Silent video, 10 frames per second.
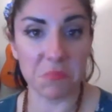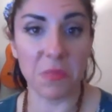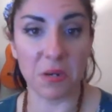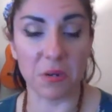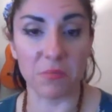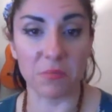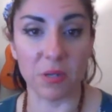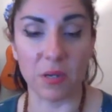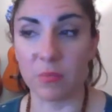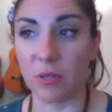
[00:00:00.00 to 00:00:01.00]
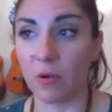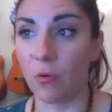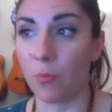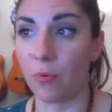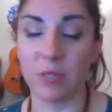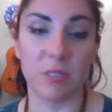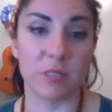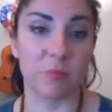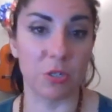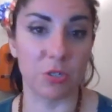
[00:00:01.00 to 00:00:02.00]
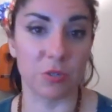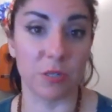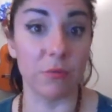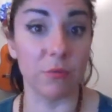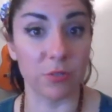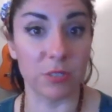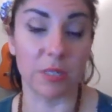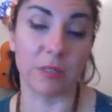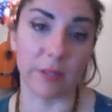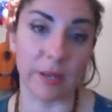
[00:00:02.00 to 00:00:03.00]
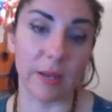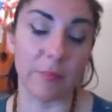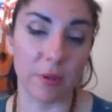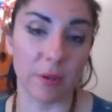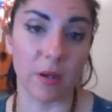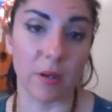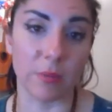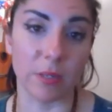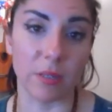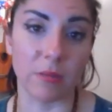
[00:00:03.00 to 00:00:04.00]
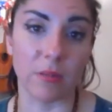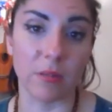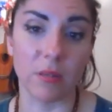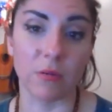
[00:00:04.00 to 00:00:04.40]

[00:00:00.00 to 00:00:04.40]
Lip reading: the whole point is to make sure that you understand the lab and